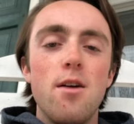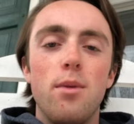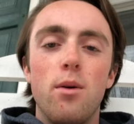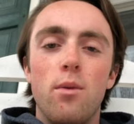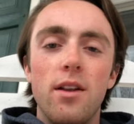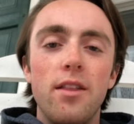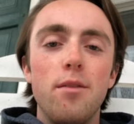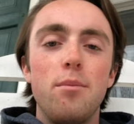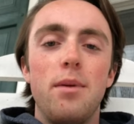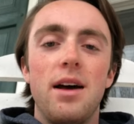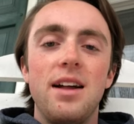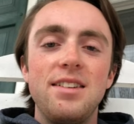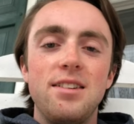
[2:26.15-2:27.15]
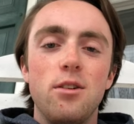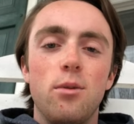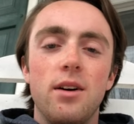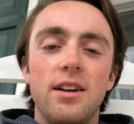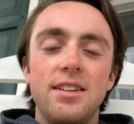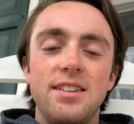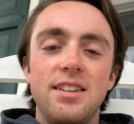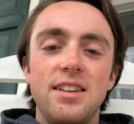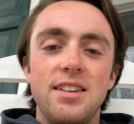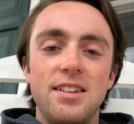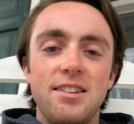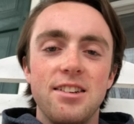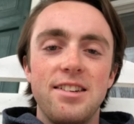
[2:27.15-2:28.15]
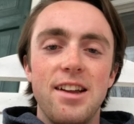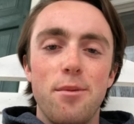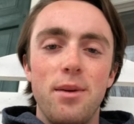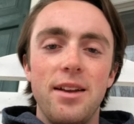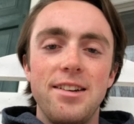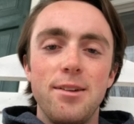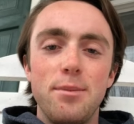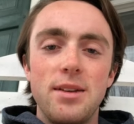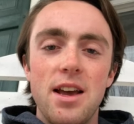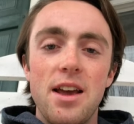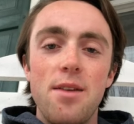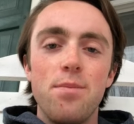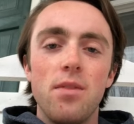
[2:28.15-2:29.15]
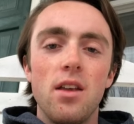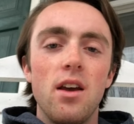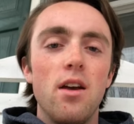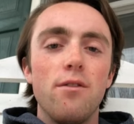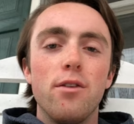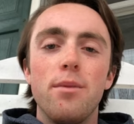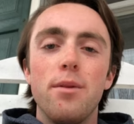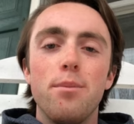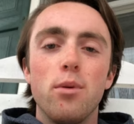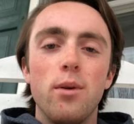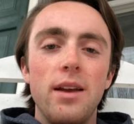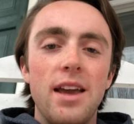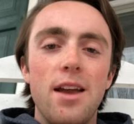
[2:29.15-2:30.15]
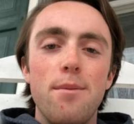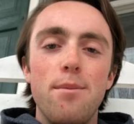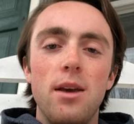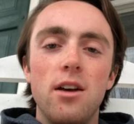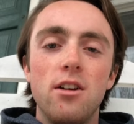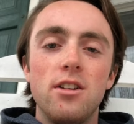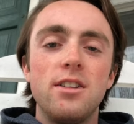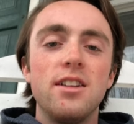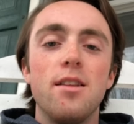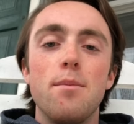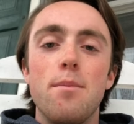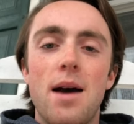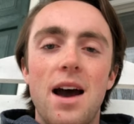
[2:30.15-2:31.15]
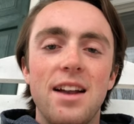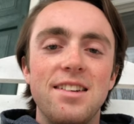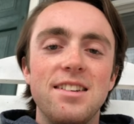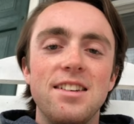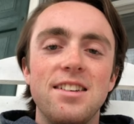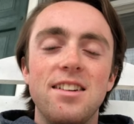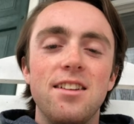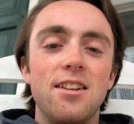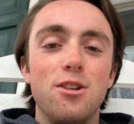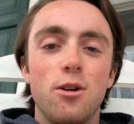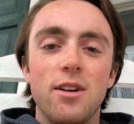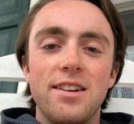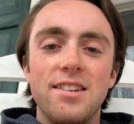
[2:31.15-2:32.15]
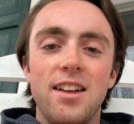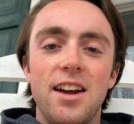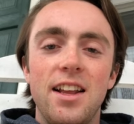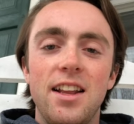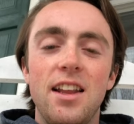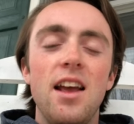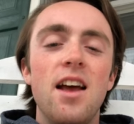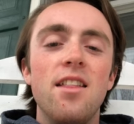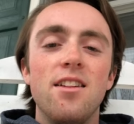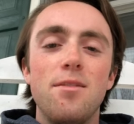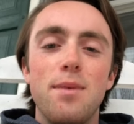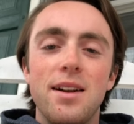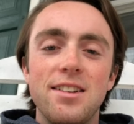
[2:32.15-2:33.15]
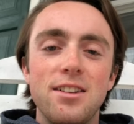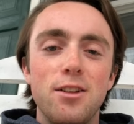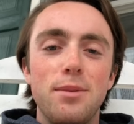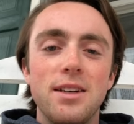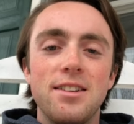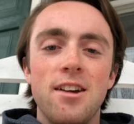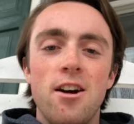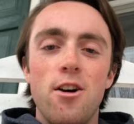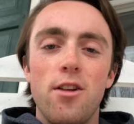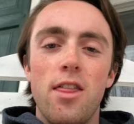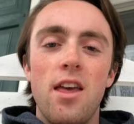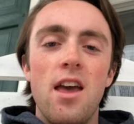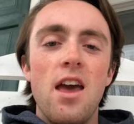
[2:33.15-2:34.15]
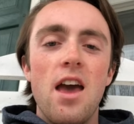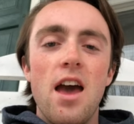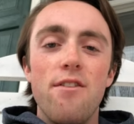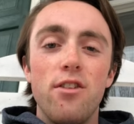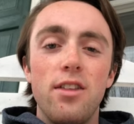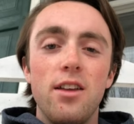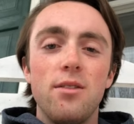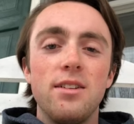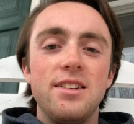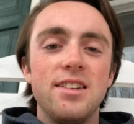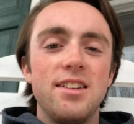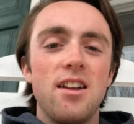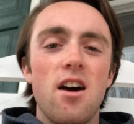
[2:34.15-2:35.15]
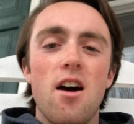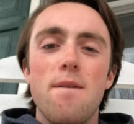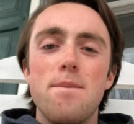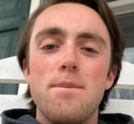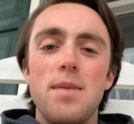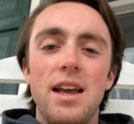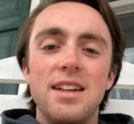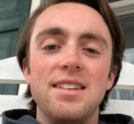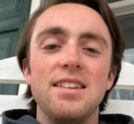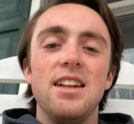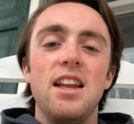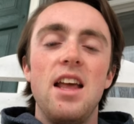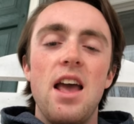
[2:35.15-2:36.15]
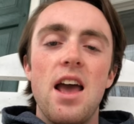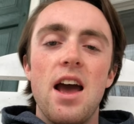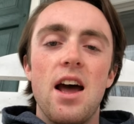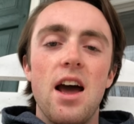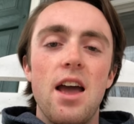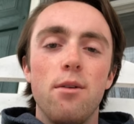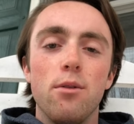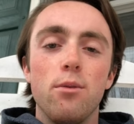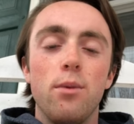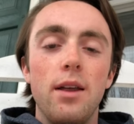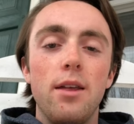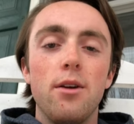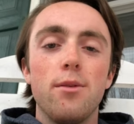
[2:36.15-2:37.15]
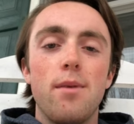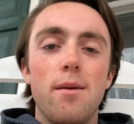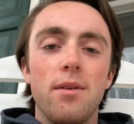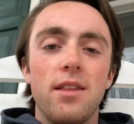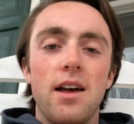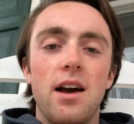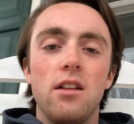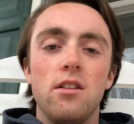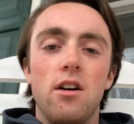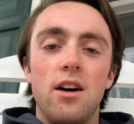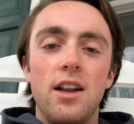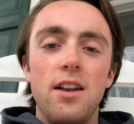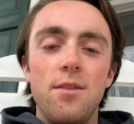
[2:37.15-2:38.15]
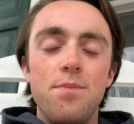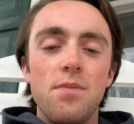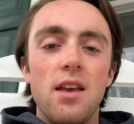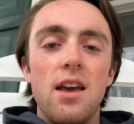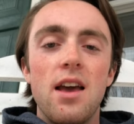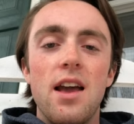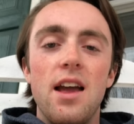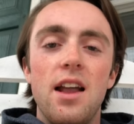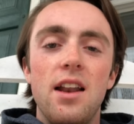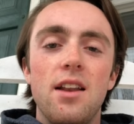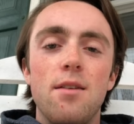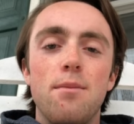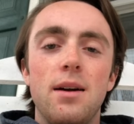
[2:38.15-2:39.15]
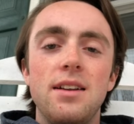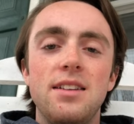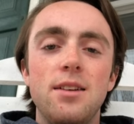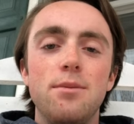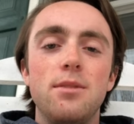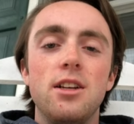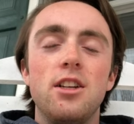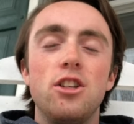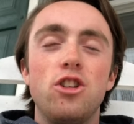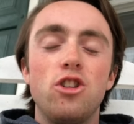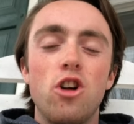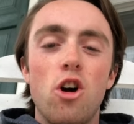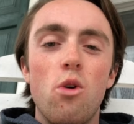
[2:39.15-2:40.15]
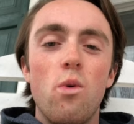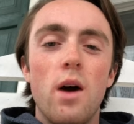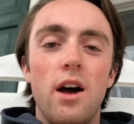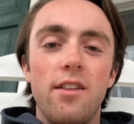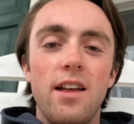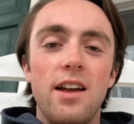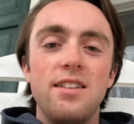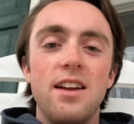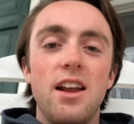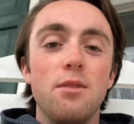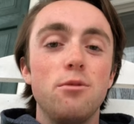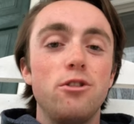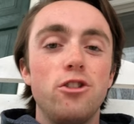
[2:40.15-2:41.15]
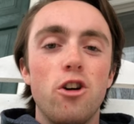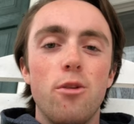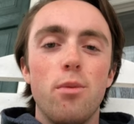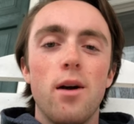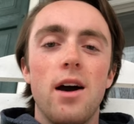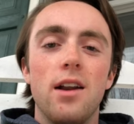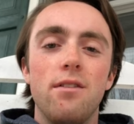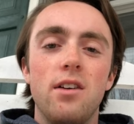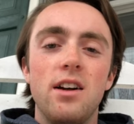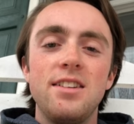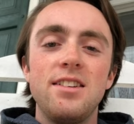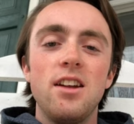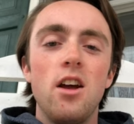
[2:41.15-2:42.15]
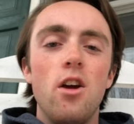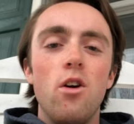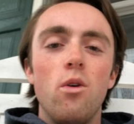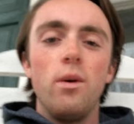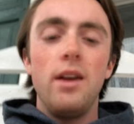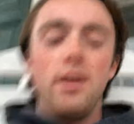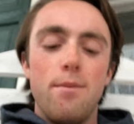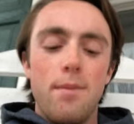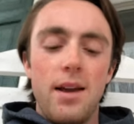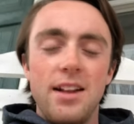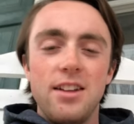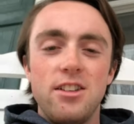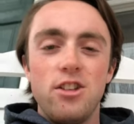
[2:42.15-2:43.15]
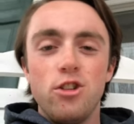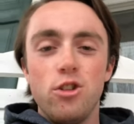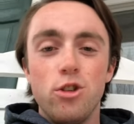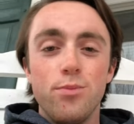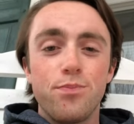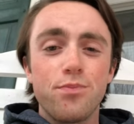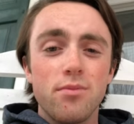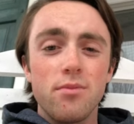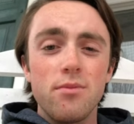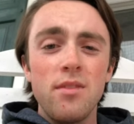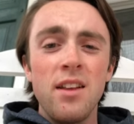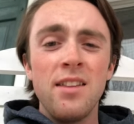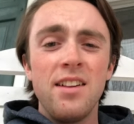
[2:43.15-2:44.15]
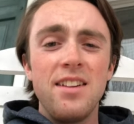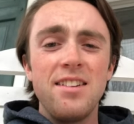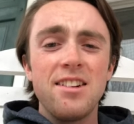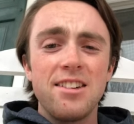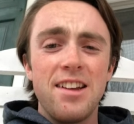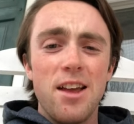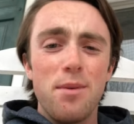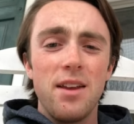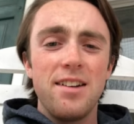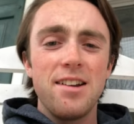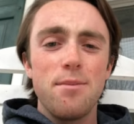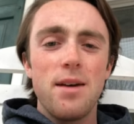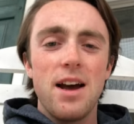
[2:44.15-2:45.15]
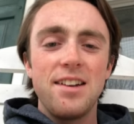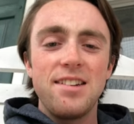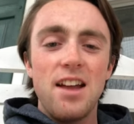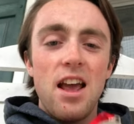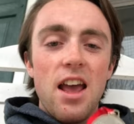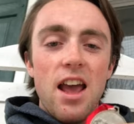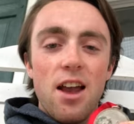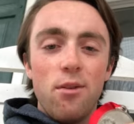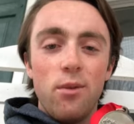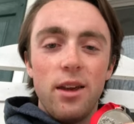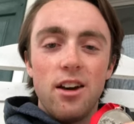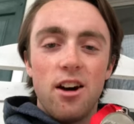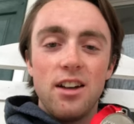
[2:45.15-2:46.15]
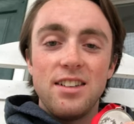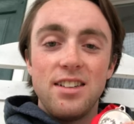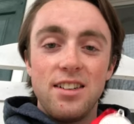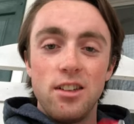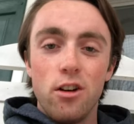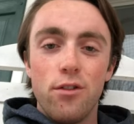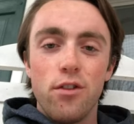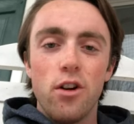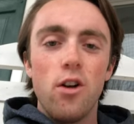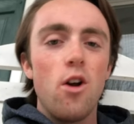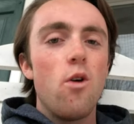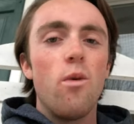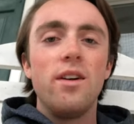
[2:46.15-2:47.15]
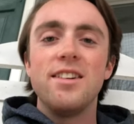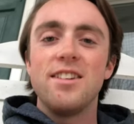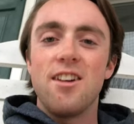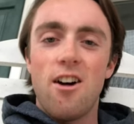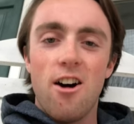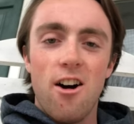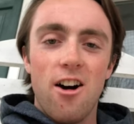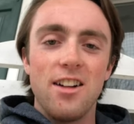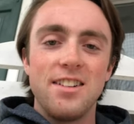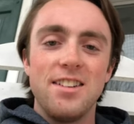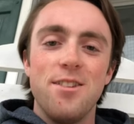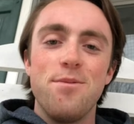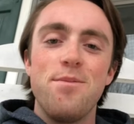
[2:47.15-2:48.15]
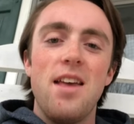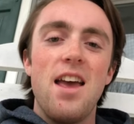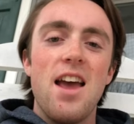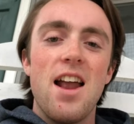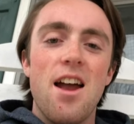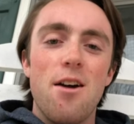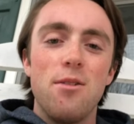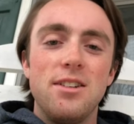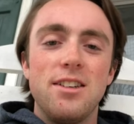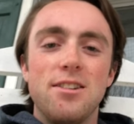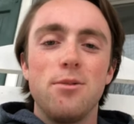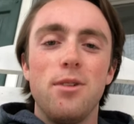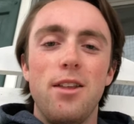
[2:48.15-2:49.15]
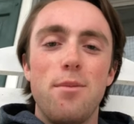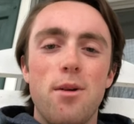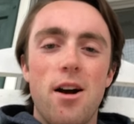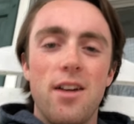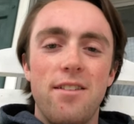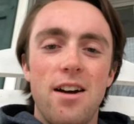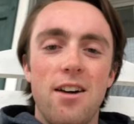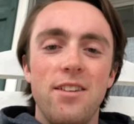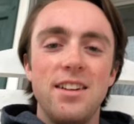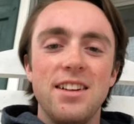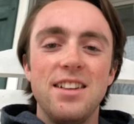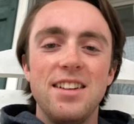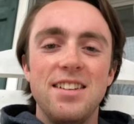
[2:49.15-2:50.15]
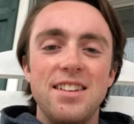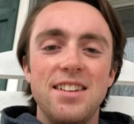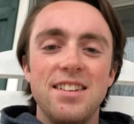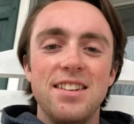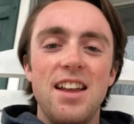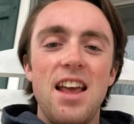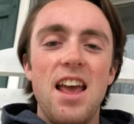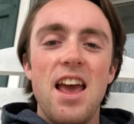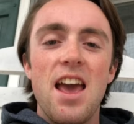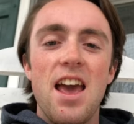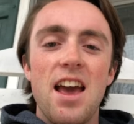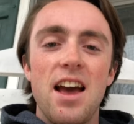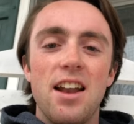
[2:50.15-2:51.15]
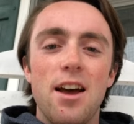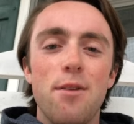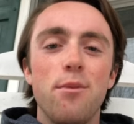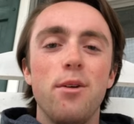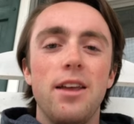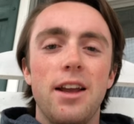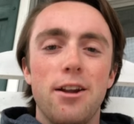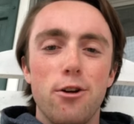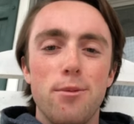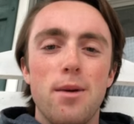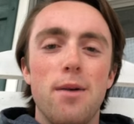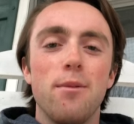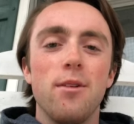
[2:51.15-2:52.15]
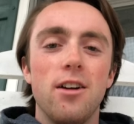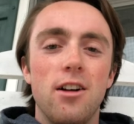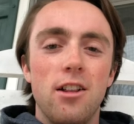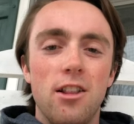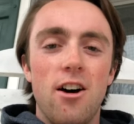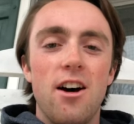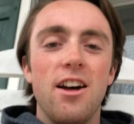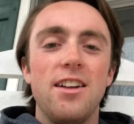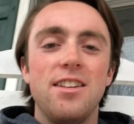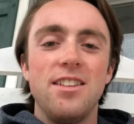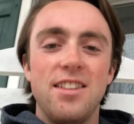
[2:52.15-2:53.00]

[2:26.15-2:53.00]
But one of the best was the district championship day. From the pregame meal to the matches, the torch lighting, the Special Olympics oath, everything was just amazing. And I really remember that a lot. And my team did so well that day, and I'm so proud of us. We made it to the district championship match, and we got silver, which is awesome. And I was just really proud of how we did this season, and I'm really going to remember it a lot.